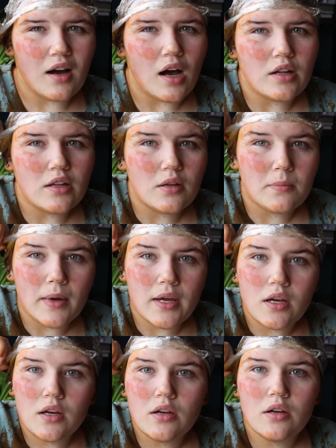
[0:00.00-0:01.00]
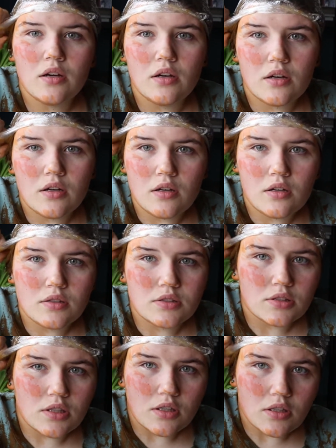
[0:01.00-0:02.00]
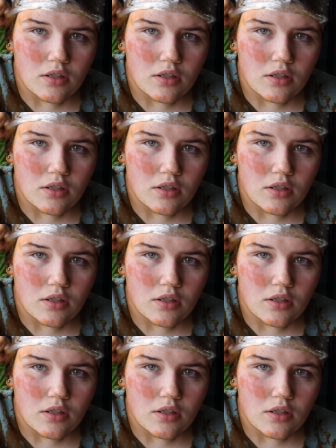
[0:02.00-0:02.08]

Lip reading: I need my ears.